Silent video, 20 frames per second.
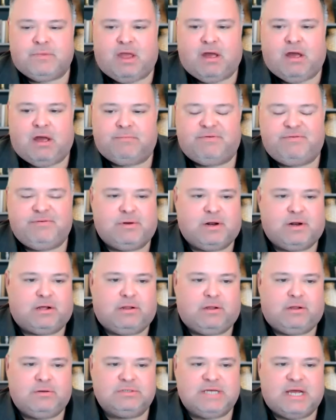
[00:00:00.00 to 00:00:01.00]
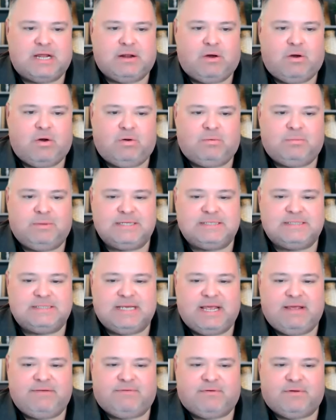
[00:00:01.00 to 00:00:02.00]
If you were to close on a home, let's
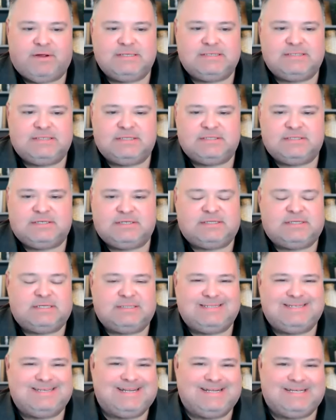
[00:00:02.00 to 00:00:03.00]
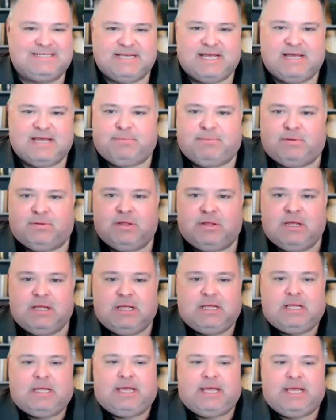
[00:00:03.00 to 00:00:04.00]
say, for instance, just as an example,
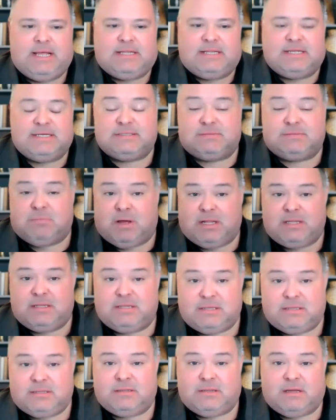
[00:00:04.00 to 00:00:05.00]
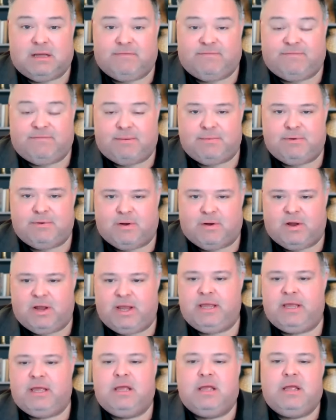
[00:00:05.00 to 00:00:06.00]
in this month of
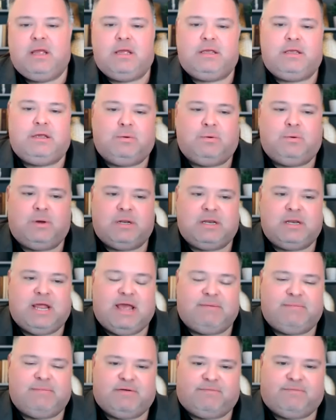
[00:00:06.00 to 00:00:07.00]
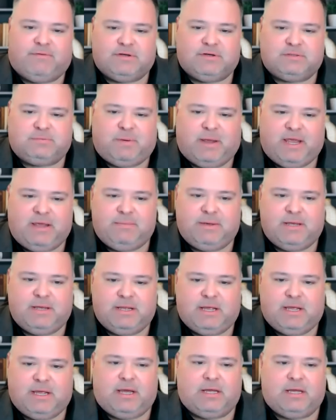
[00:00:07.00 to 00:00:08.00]
February, you wouldn't have your first
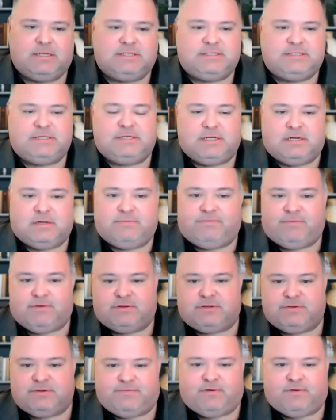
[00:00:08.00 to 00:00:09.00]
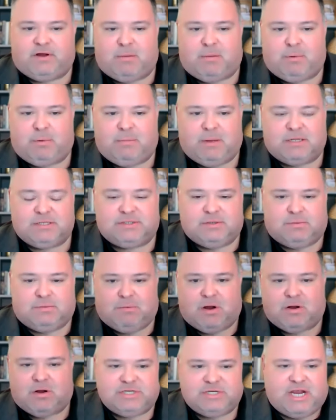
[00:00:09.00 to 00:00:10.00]
payment on, you know, for a couple of months. So
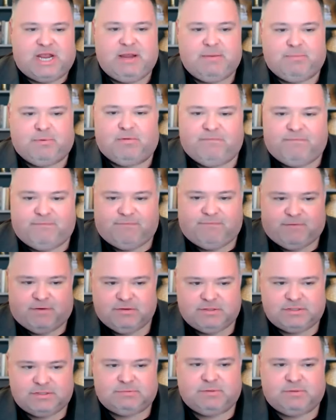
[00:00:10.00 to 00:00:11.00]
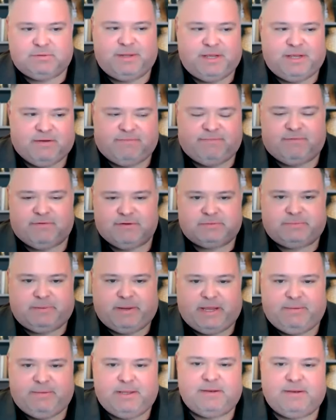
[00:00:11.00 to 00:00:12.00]
March, April 1st would be your first
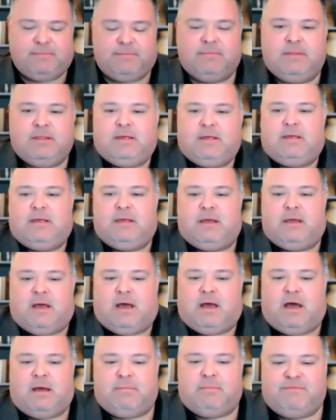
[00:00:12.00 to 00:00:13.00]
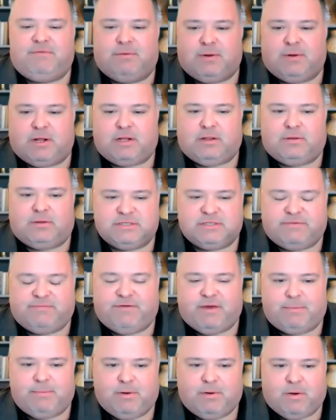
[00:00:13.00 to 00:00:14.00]
payment if you were to close in
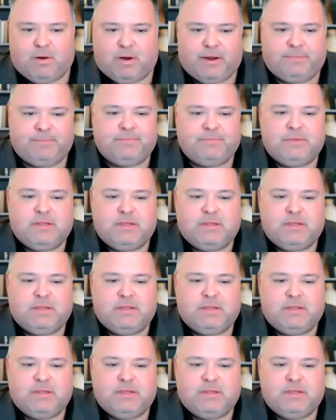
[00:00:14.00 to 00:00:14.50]
February.